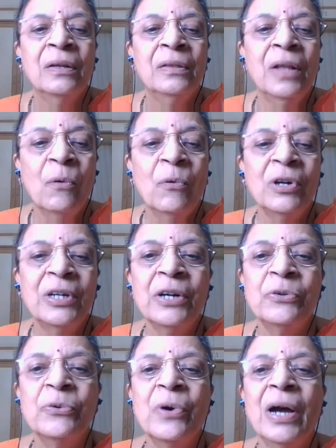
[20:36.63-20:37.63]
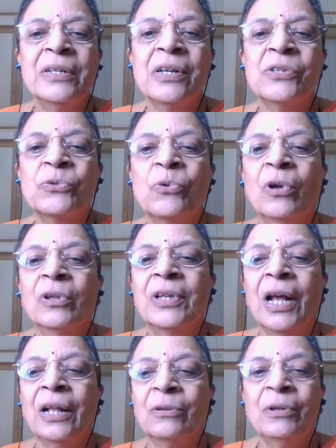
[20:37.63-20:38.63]
Now what I do, I just go on
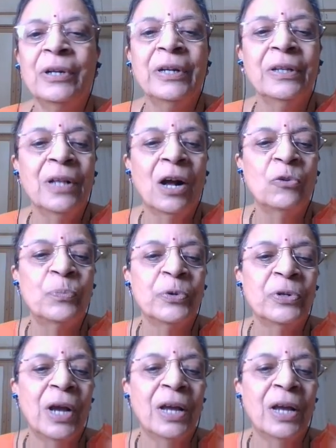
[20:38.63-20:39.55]
calculating the output.